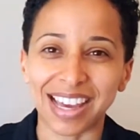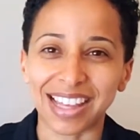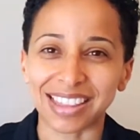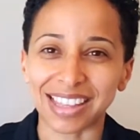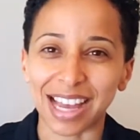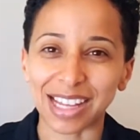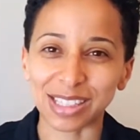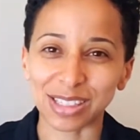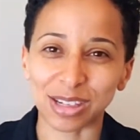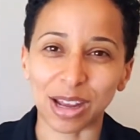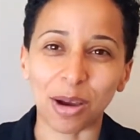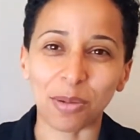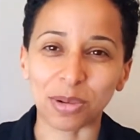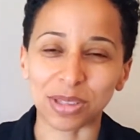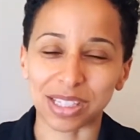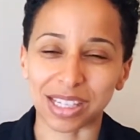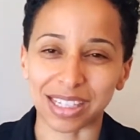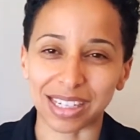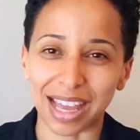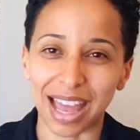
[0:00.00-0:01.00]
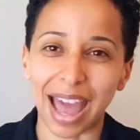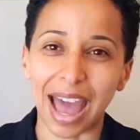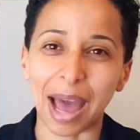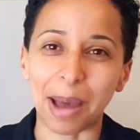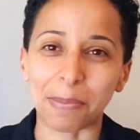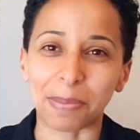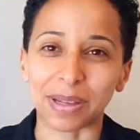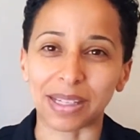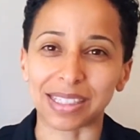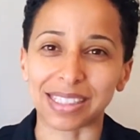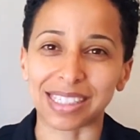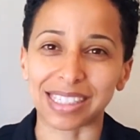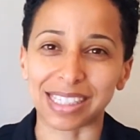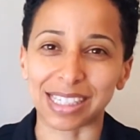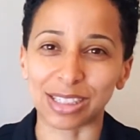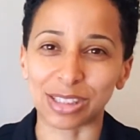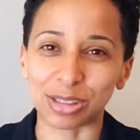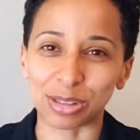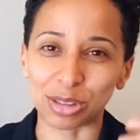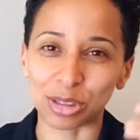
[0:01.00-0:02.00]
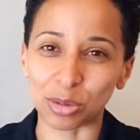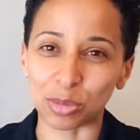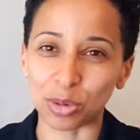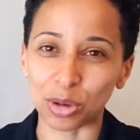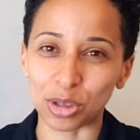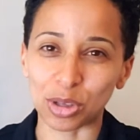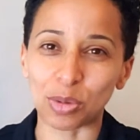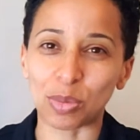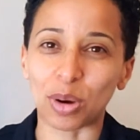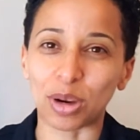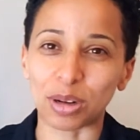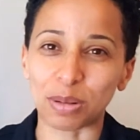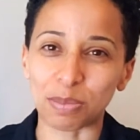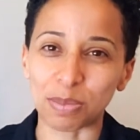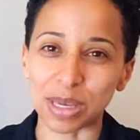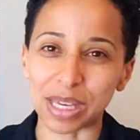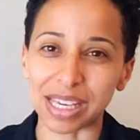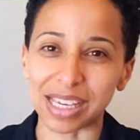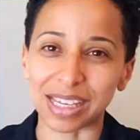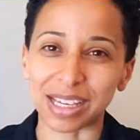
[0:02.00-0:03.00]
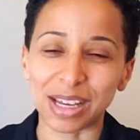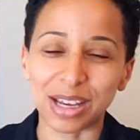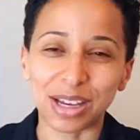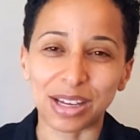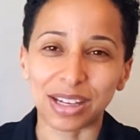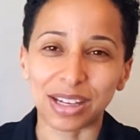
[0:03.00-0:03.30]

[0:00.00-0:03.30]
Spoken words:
That's not what's going to happen to get you to where you want to be